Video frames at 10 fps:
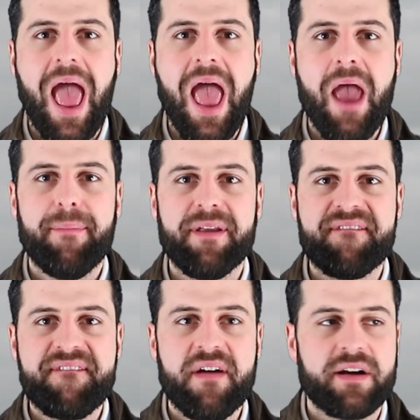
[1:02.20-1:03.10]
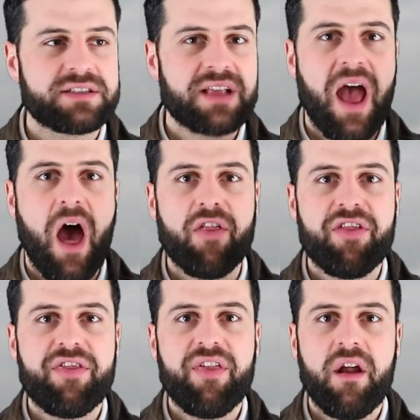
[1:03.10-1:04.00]
every first and
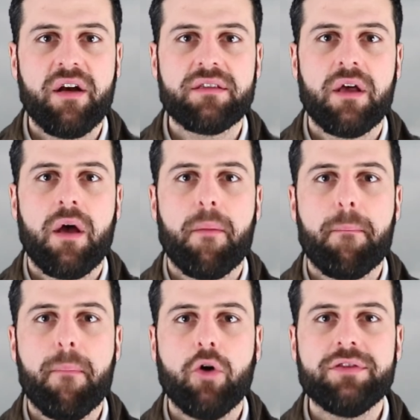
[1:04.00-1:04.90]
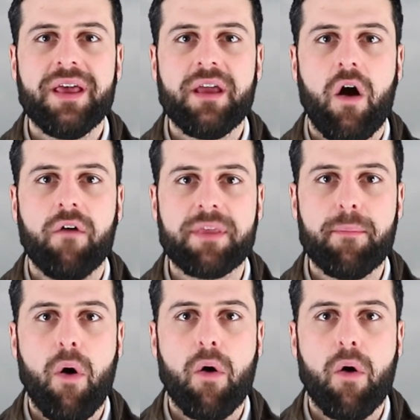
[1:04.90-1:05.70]
third Monday of the month.